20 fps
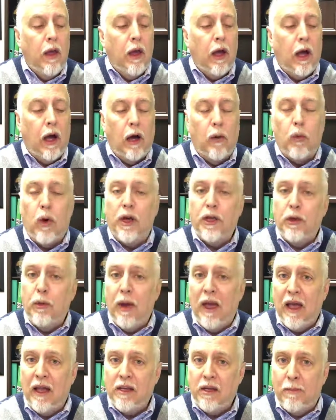while you
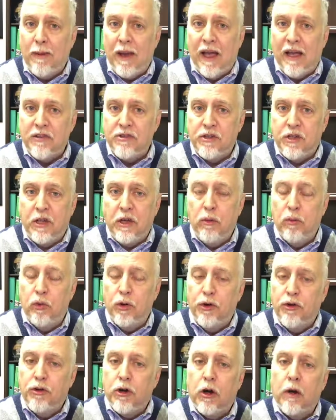had capacity
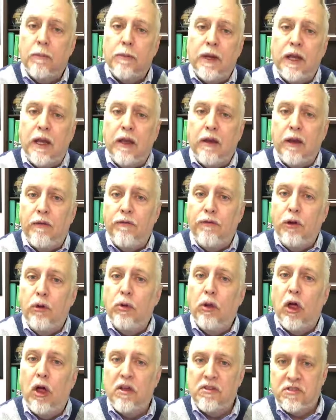would terminate if you
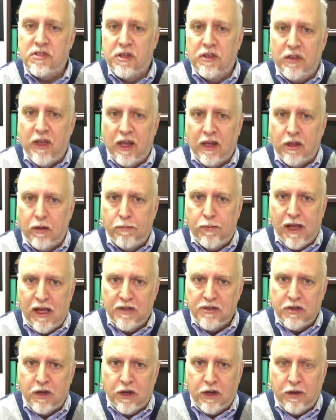lost that
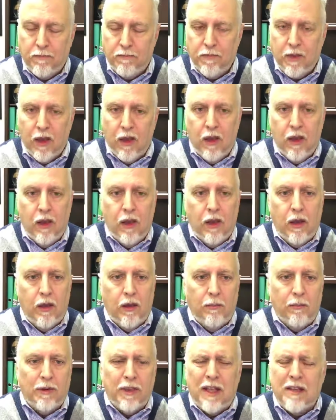capacity.
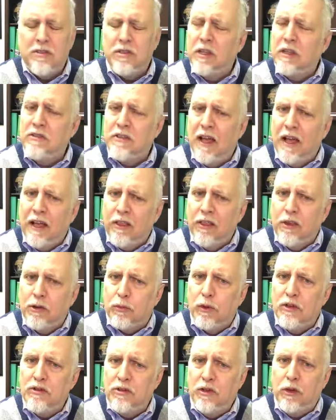But that's exactly the
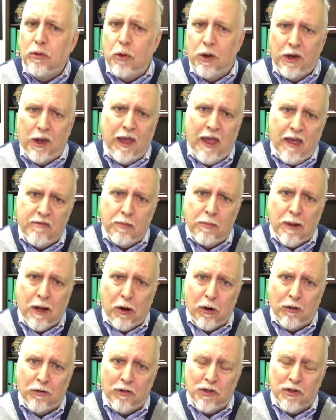reason you want to have a
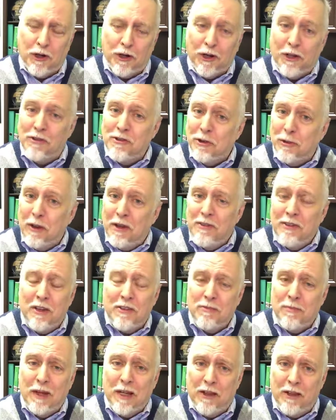power of attorney. So that
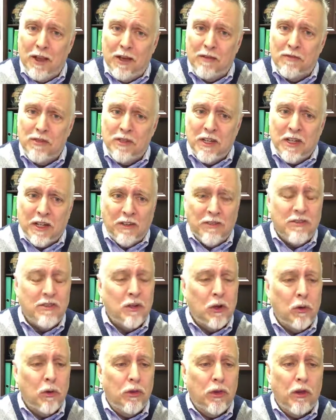does make a lot of sense.
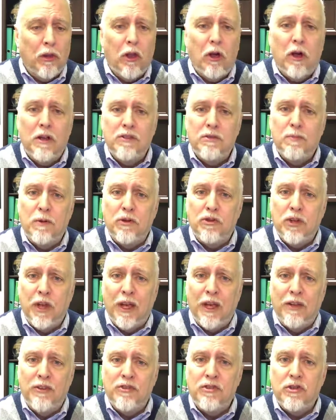So the law has been
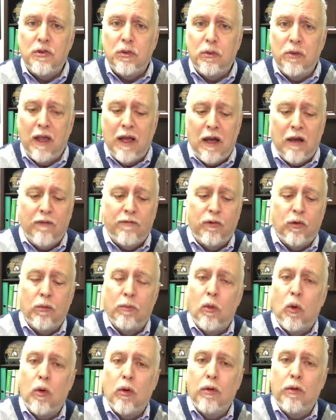changed to allow for
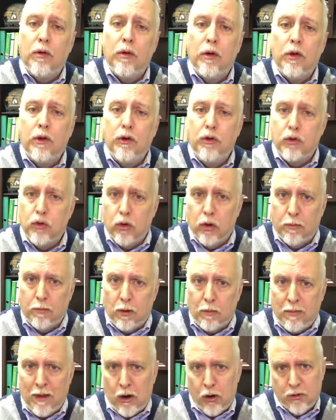more
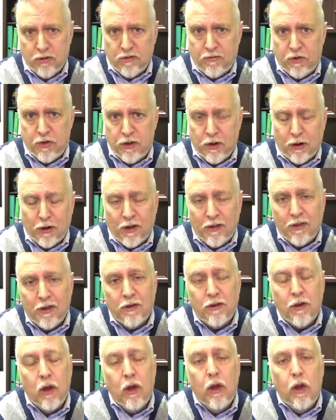durable powers of attorney
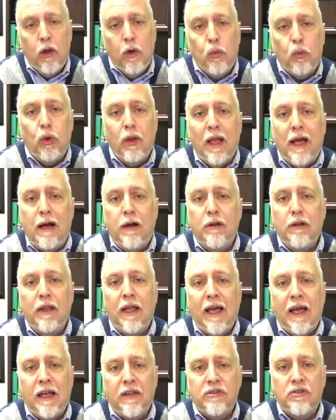that will
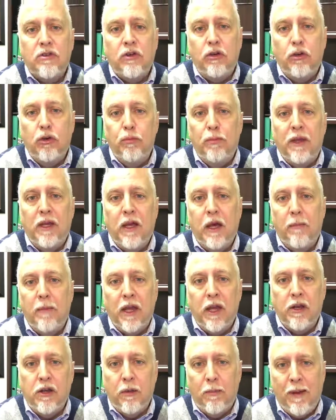outlast you
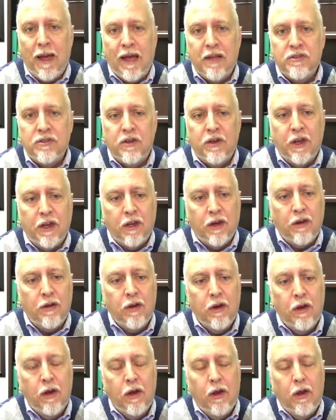becoming incapacitated.